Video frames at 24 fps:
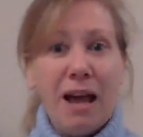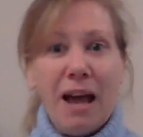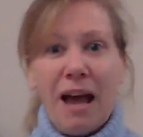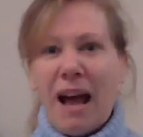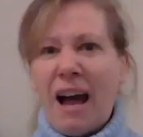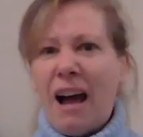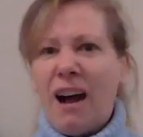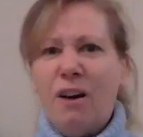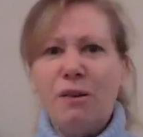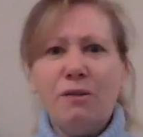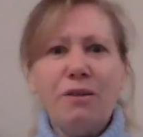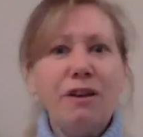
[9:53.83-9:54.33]

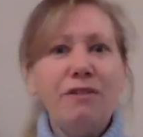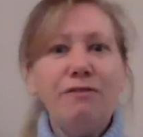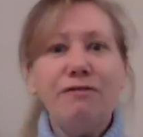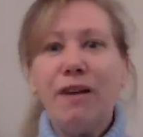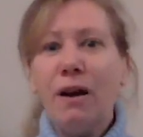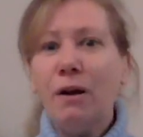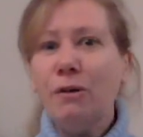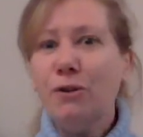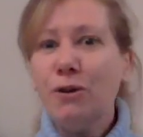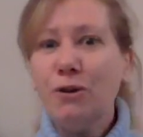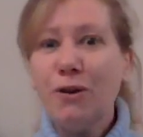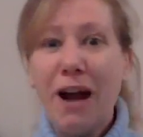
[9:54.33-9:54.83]
how they
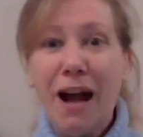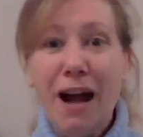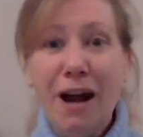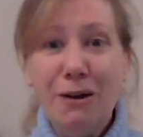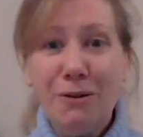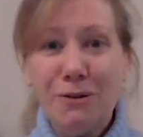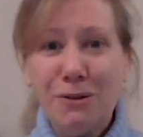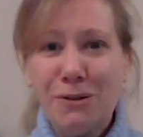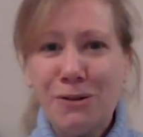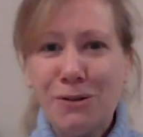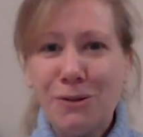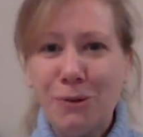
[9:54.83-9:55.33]
found their
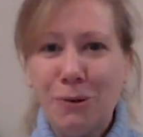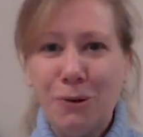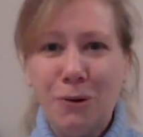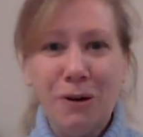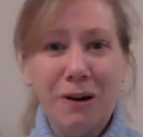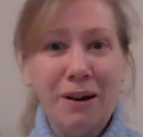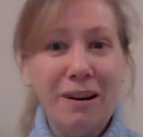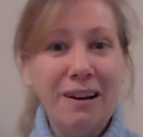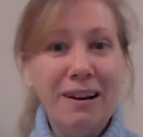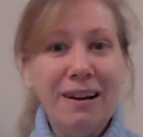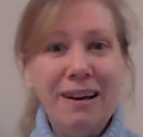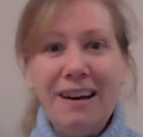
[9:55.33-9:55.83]
house
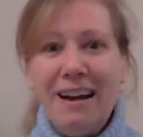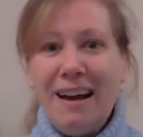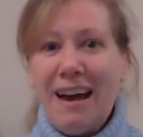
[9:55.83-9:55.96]
or